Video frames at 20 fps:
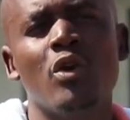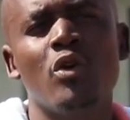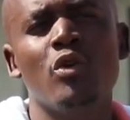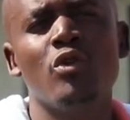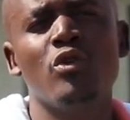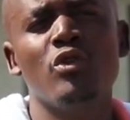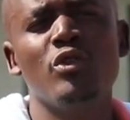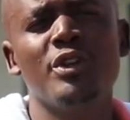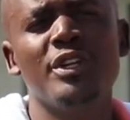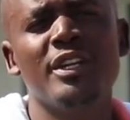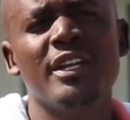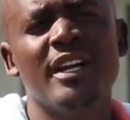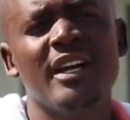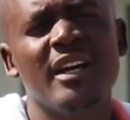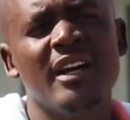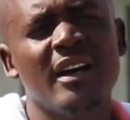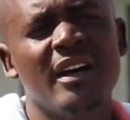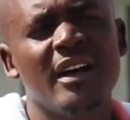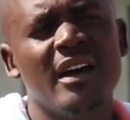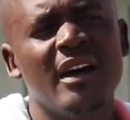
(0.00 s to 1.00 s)
own
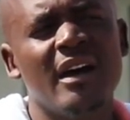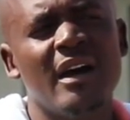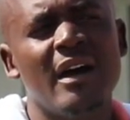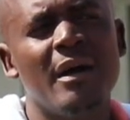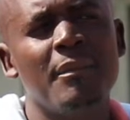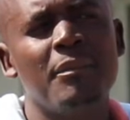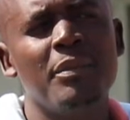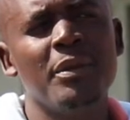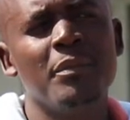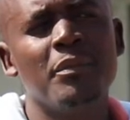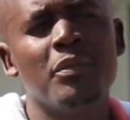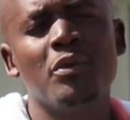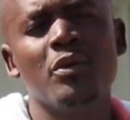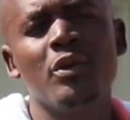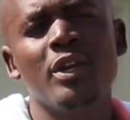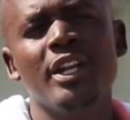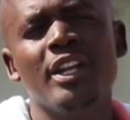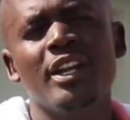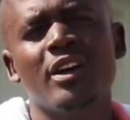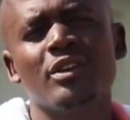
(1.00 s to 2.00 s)

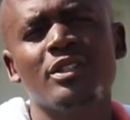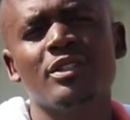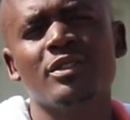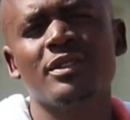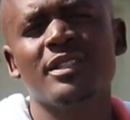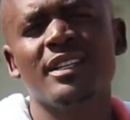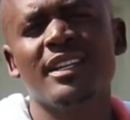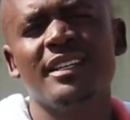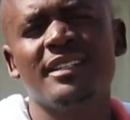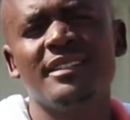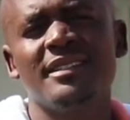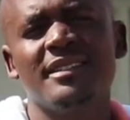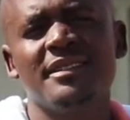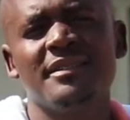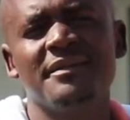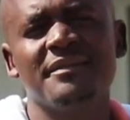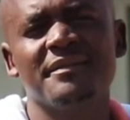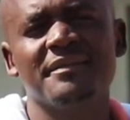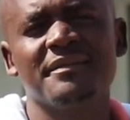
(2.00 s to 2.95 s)
people in our society.